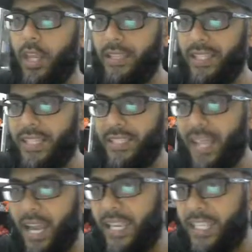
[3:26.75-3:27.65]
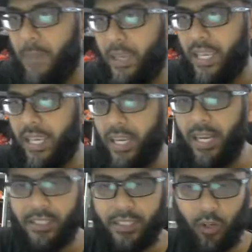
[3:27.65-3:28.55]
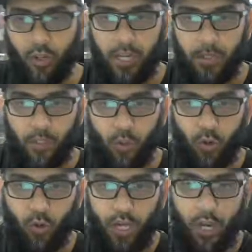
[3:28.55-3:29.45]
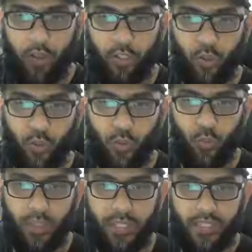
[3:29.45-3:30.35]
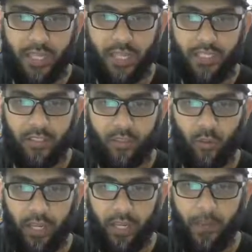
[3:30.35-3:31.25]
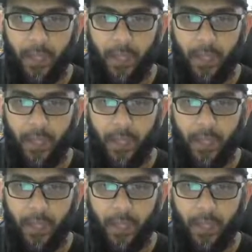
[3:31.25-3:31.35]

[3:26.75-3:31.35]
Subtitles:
See, this guy is making, let me go down and show you what this guy is doing.